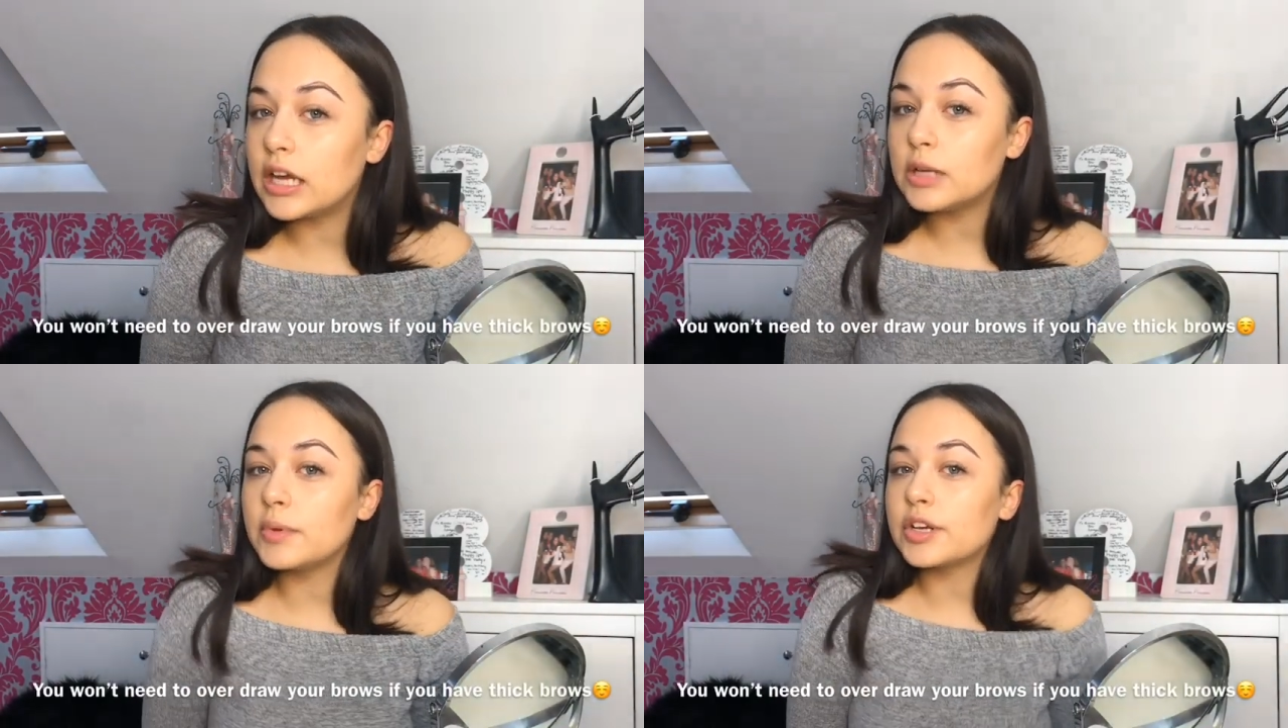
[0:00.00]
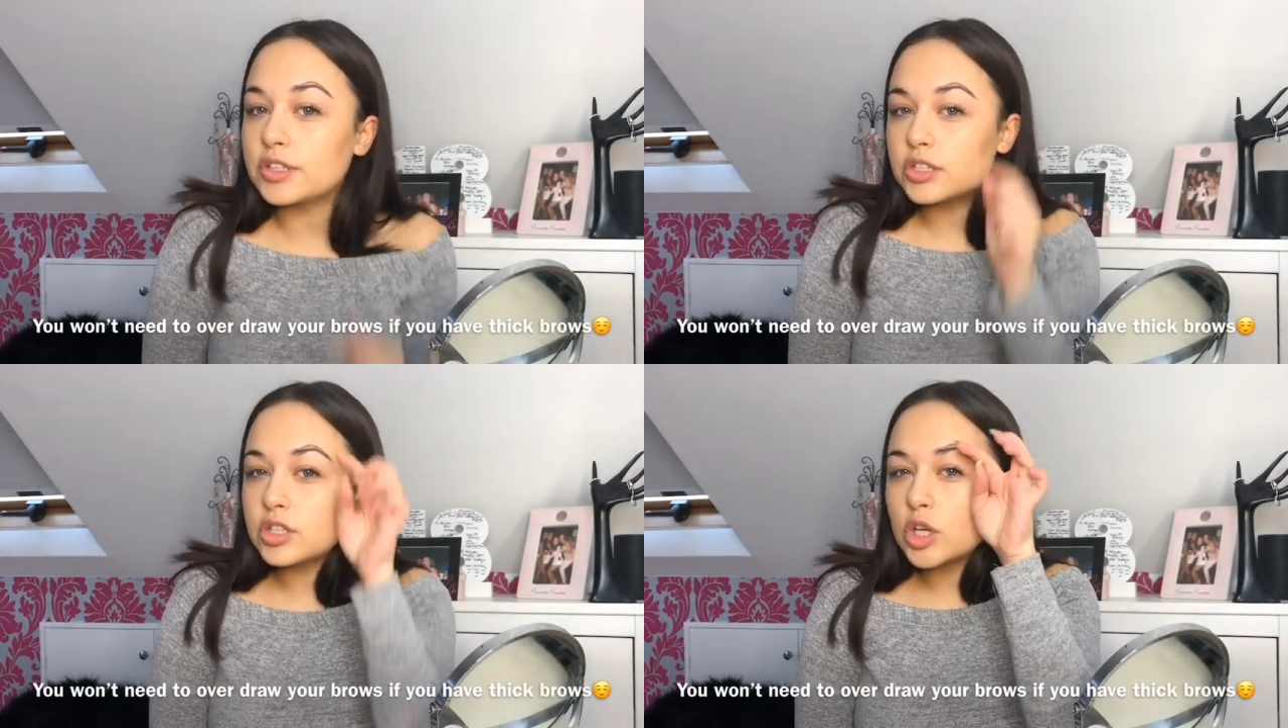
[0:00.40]
only
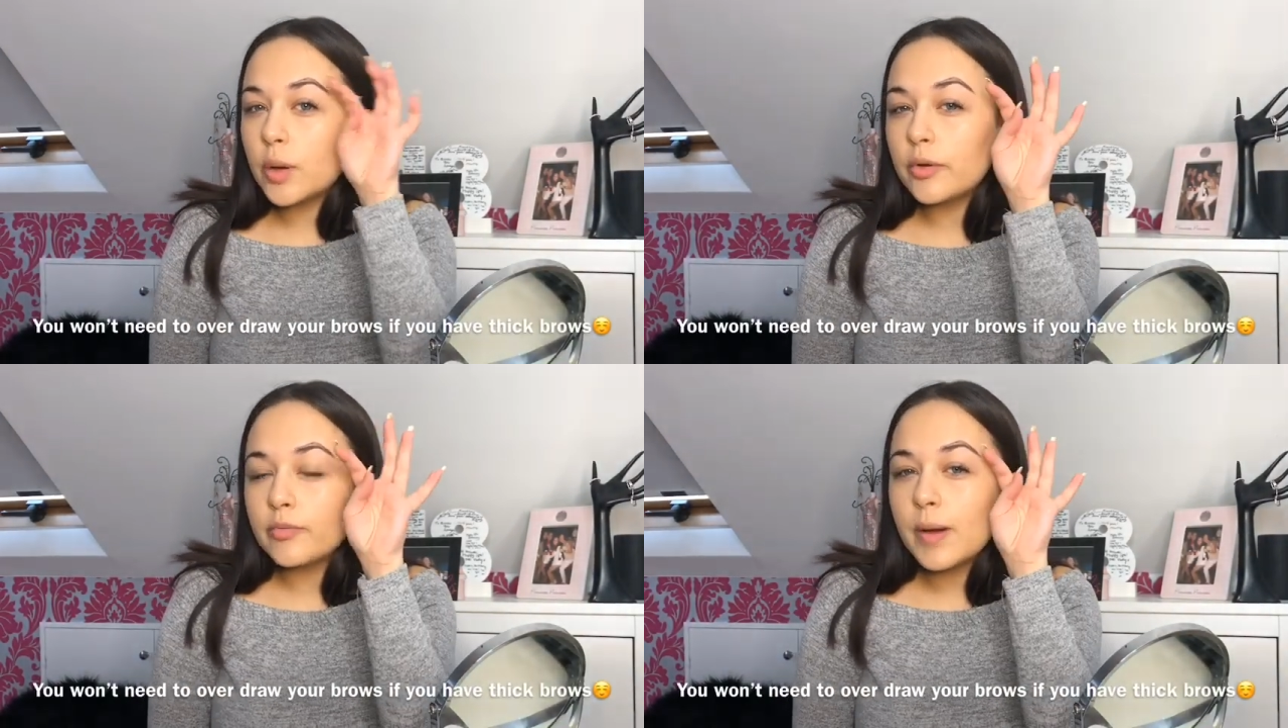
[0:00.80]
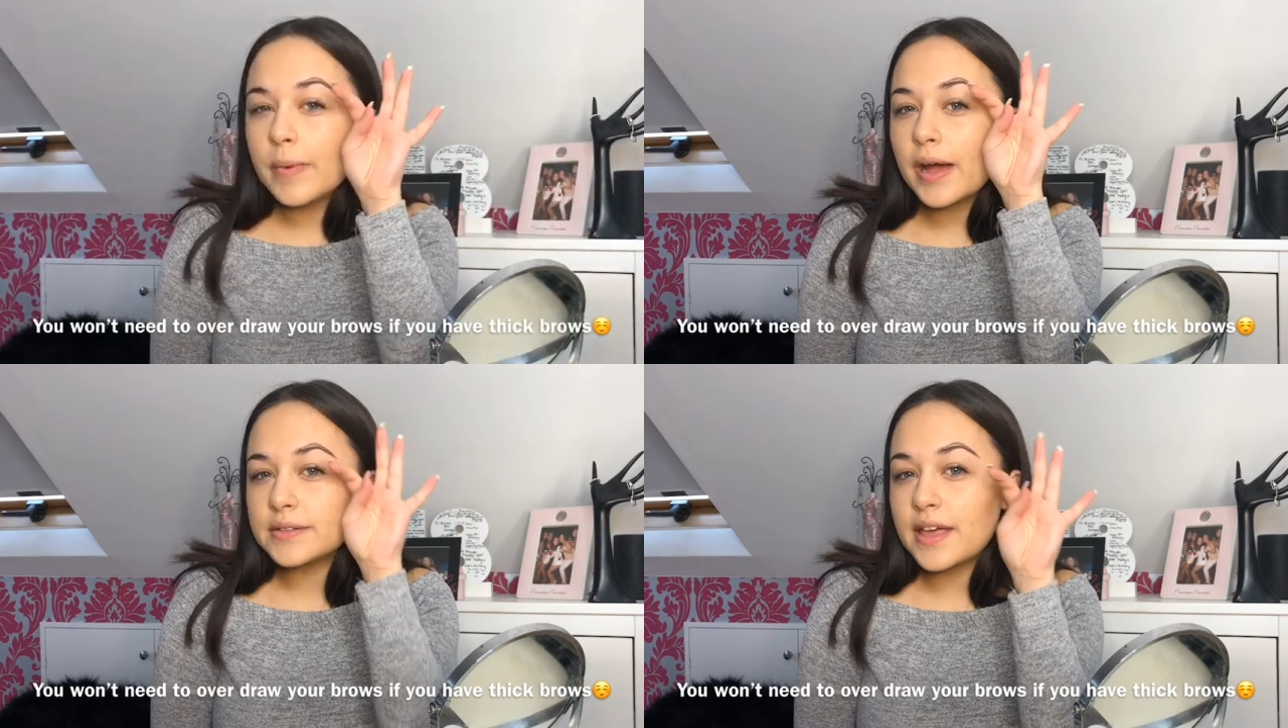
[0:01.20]
because the top of my
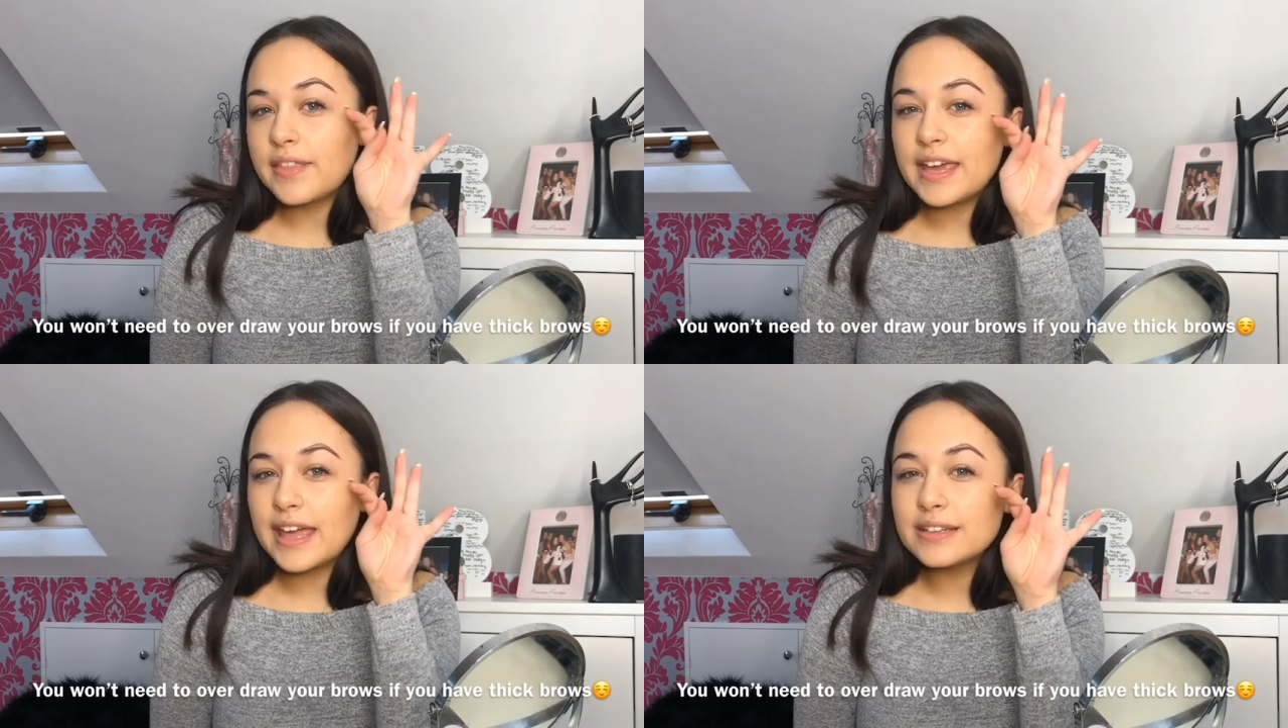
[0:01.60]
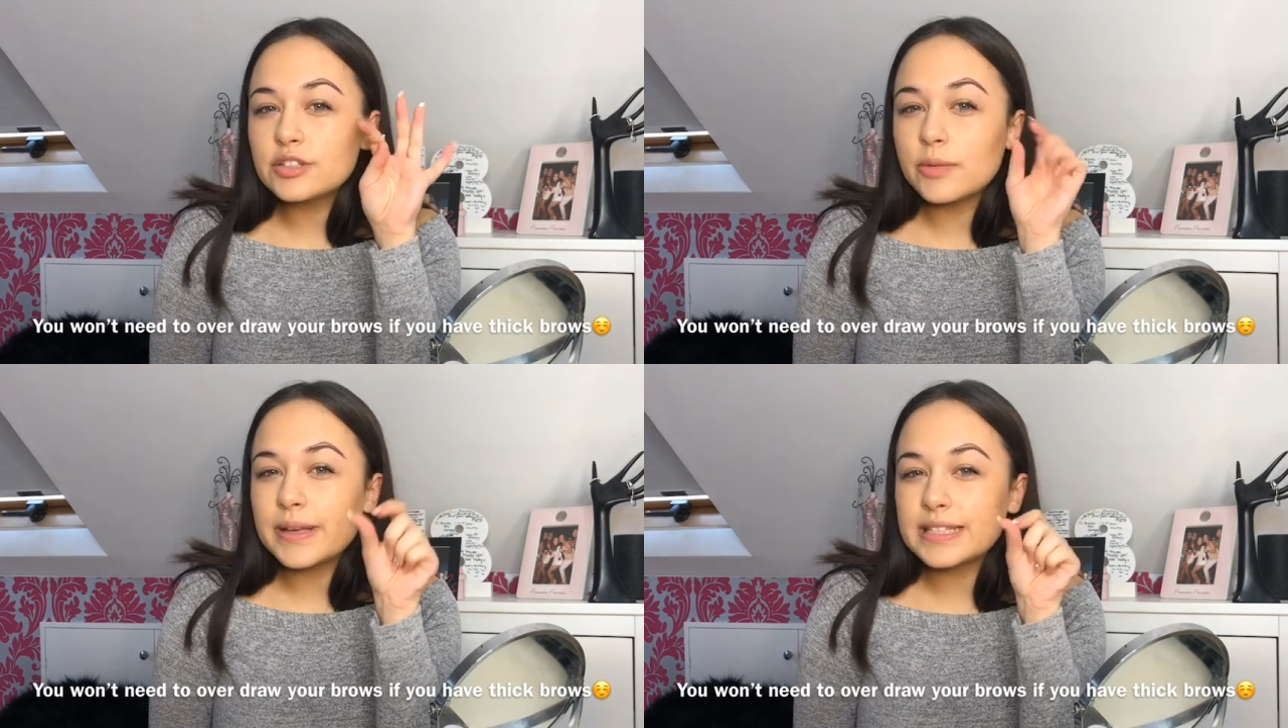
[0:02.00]
brows and the end
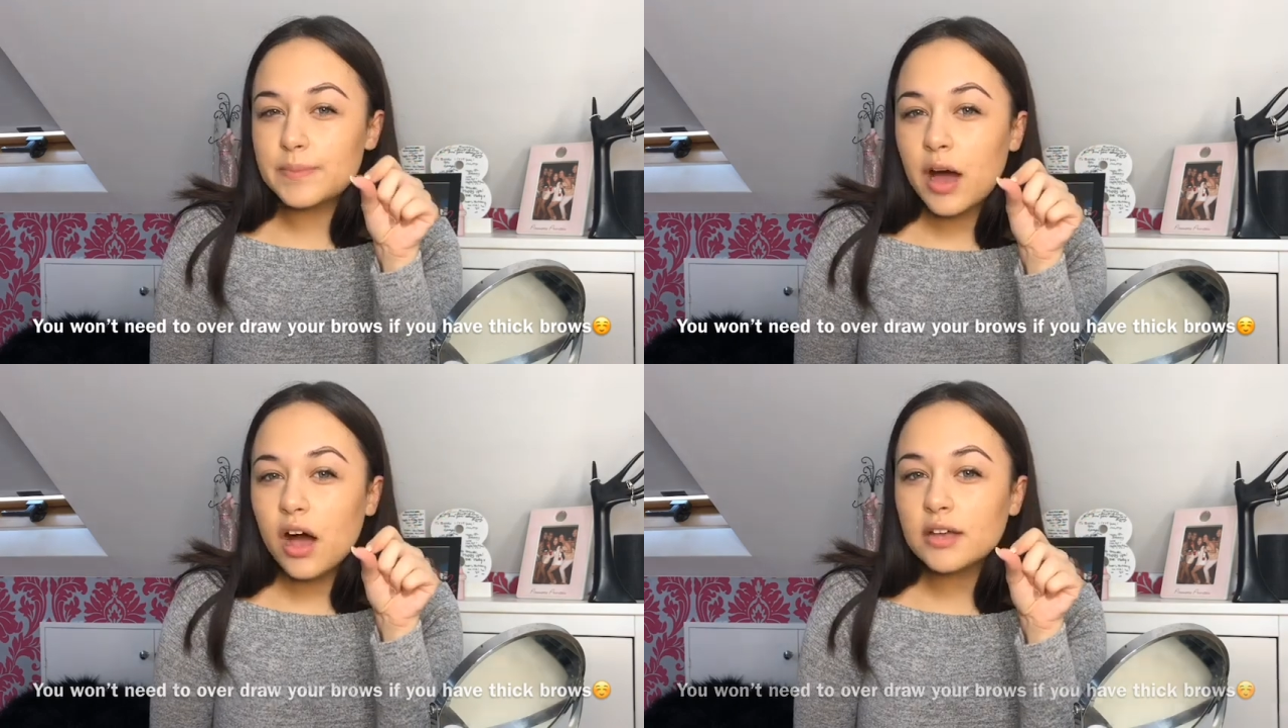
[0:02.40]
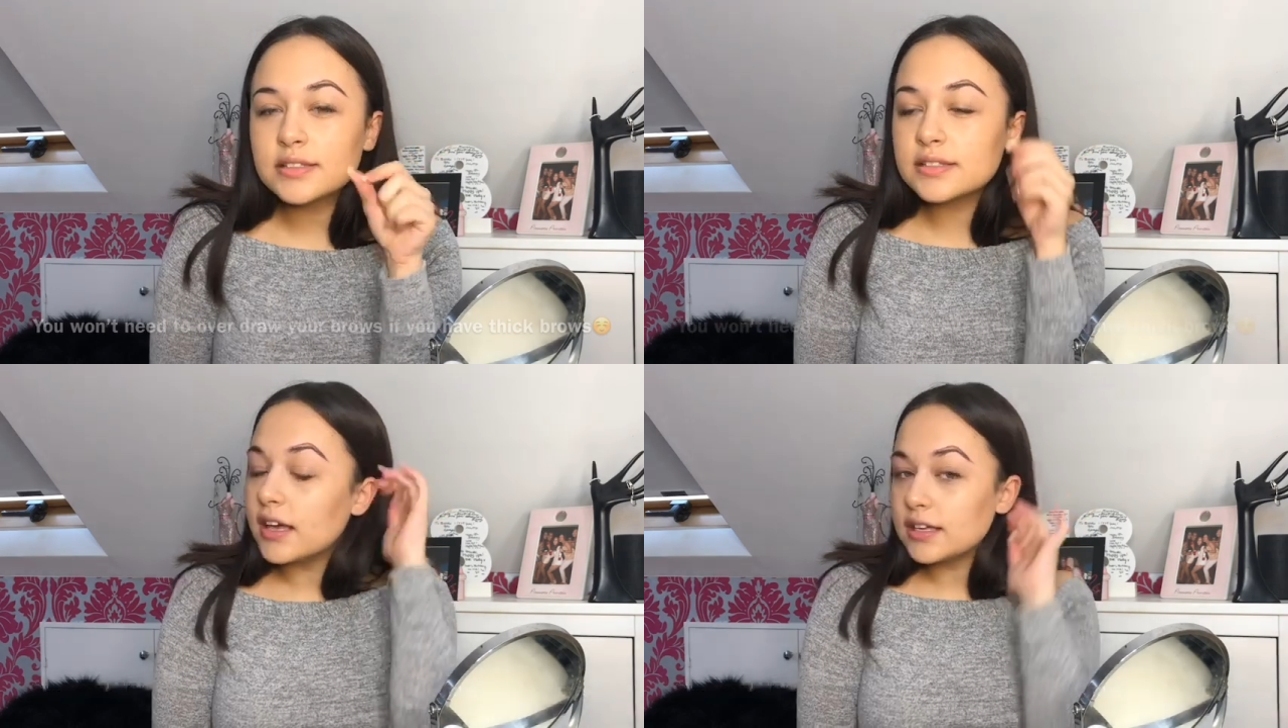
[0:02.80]
are a bit
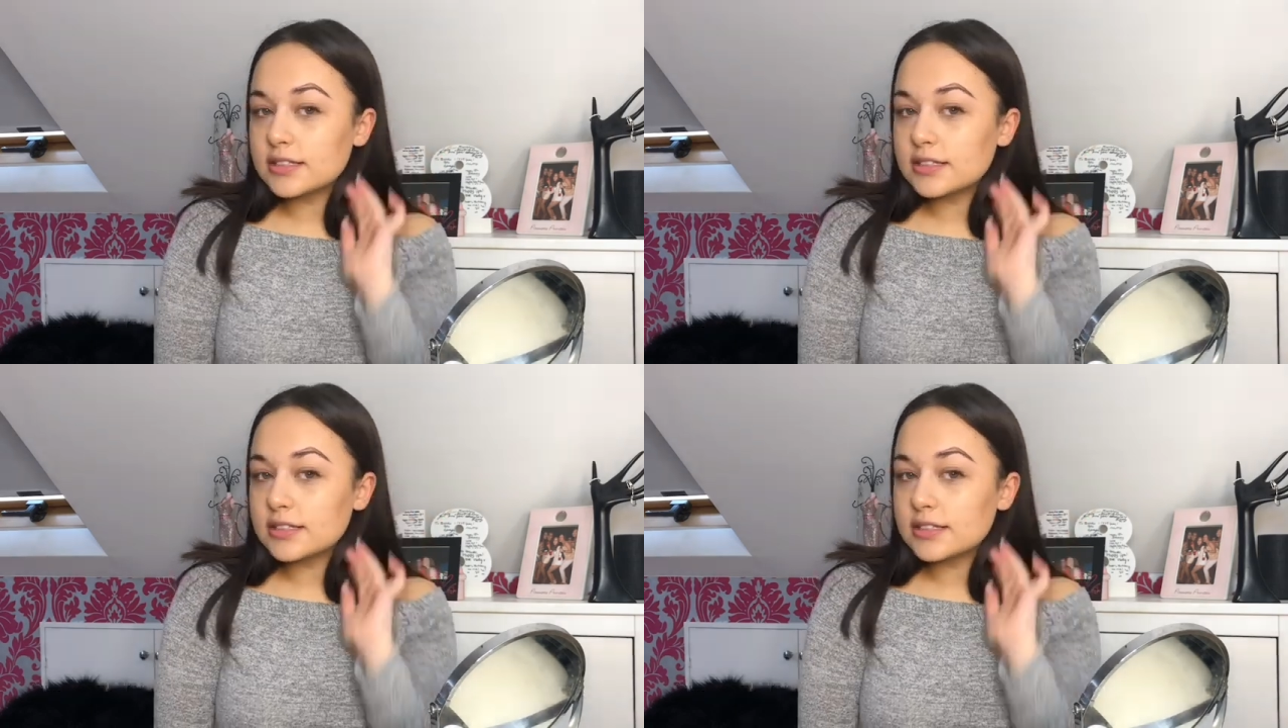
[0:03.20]
sparse,